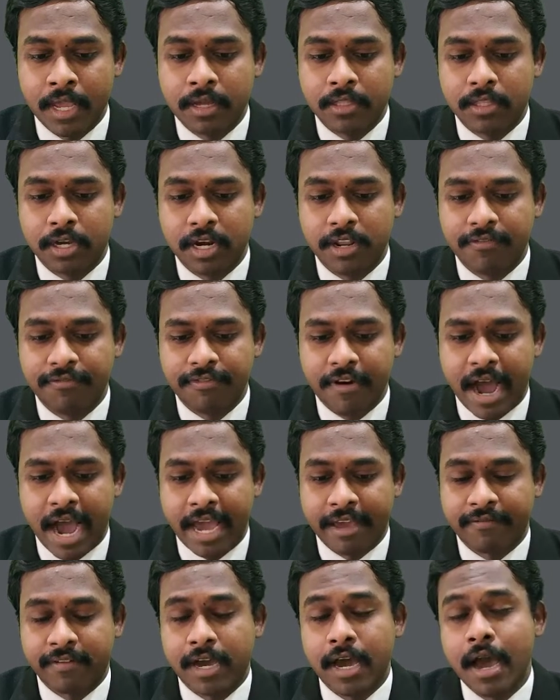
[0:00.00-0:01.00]

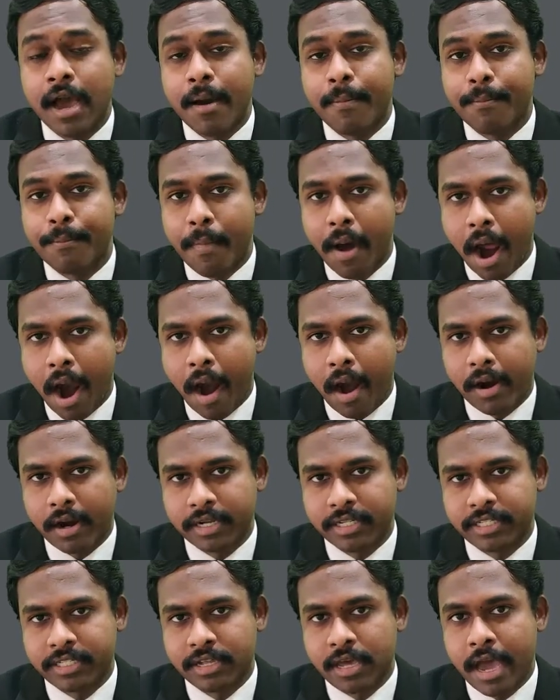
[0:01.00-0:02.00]
35
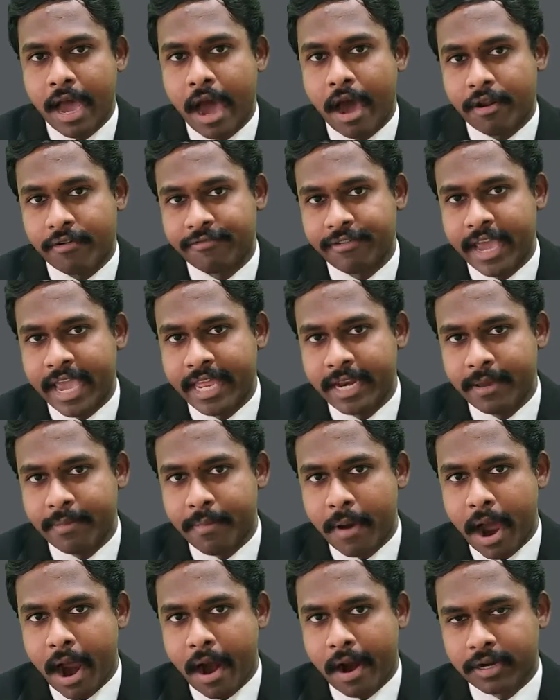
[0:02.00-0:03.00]
marks out of 80
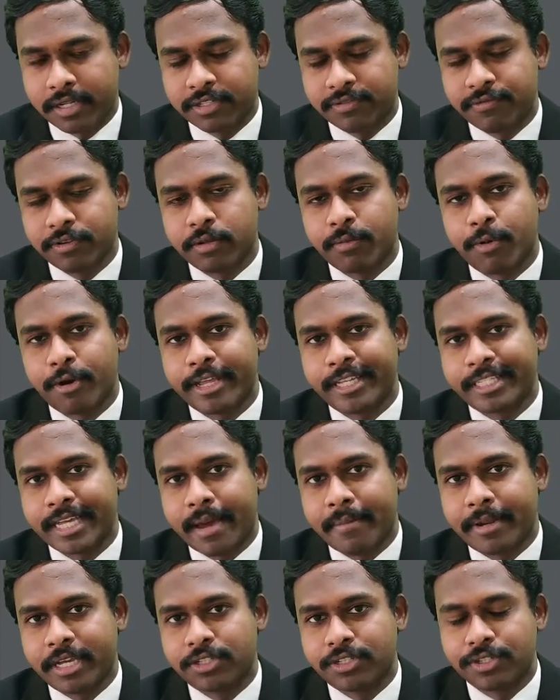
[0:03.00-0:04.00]
marks for the board
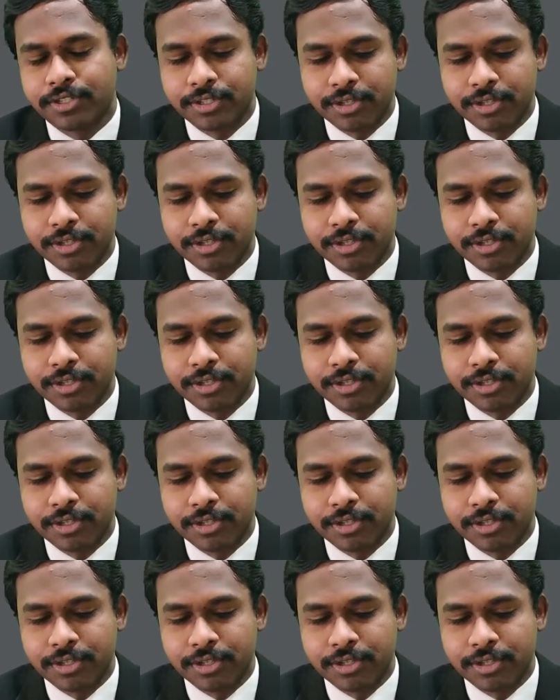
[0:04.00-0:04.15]
examination.